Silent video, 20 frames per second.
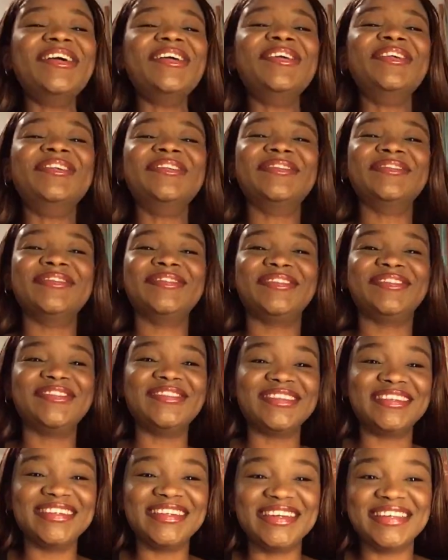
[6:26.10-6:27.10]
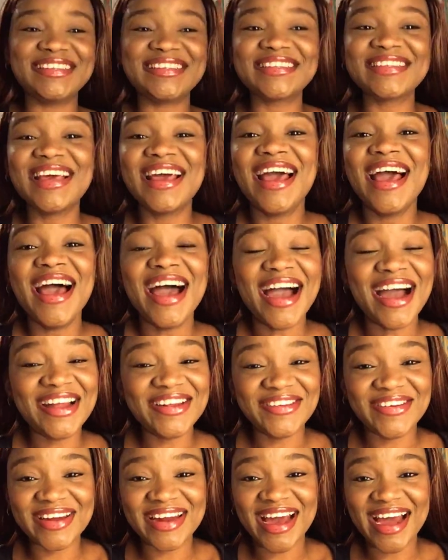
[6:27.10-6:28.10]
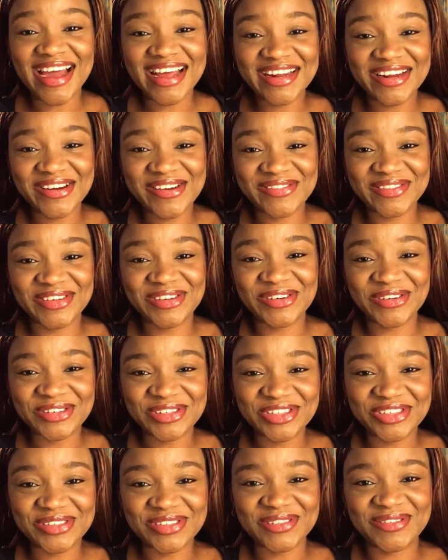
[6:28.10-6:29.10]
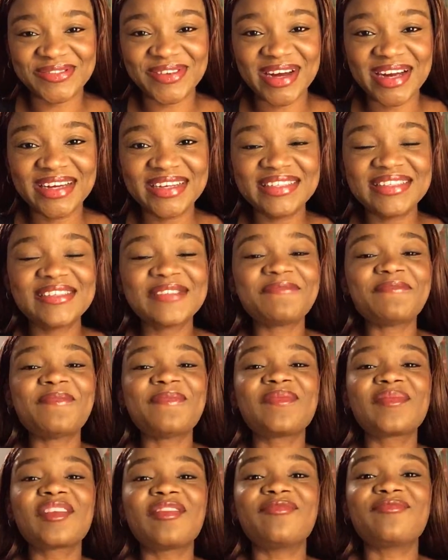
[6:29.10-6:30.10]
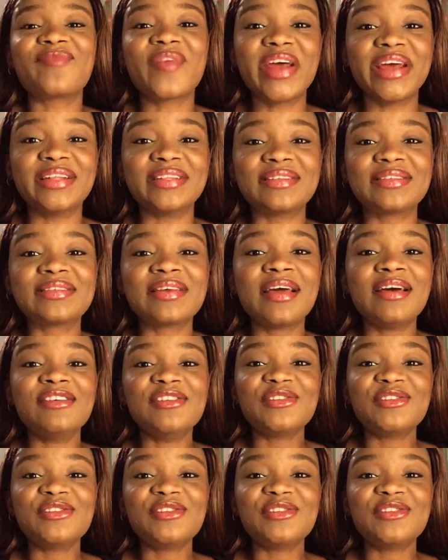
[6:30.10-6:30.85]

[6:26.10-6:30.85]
Oh goodness, and you're in either of the countries, right? Rent.